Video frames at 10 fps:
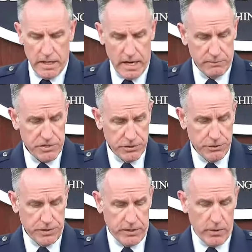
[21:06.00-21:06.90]
Yeah,
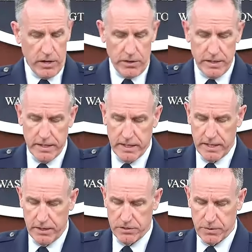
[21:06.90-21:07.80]
absolutely. Well,
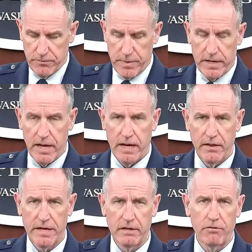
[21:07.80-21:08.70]
you know, as we've been
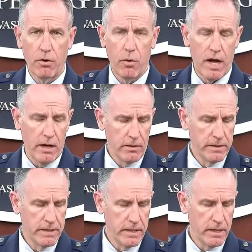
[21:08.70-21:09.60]
highlighting for a while,
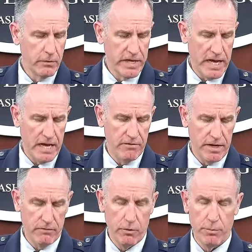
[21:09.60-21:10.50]
uh, we have
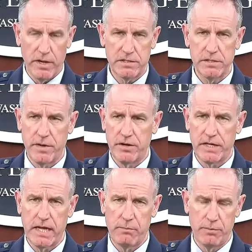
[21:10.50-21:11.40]
a robust amount of
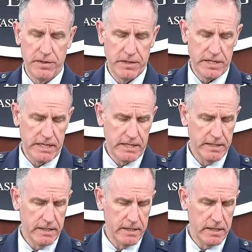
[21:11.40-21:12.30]

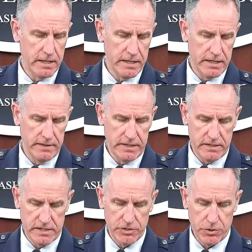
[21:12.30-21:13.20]
capability uh, in the
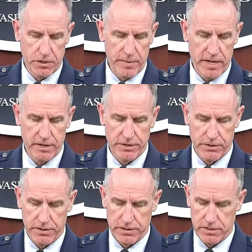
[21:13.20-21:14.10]
Central Command and
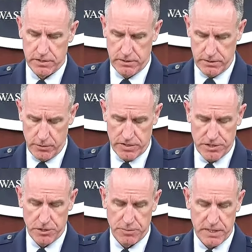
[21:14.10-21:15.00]
U
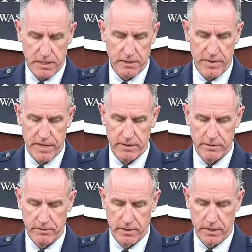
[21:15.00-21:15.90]
S European
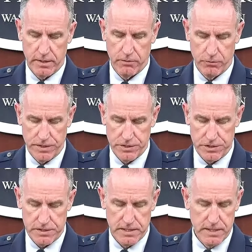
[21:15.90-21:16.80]
Command uh,
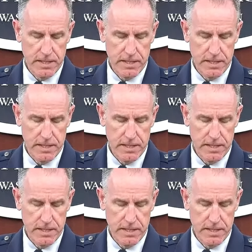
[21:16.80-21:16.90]
regions.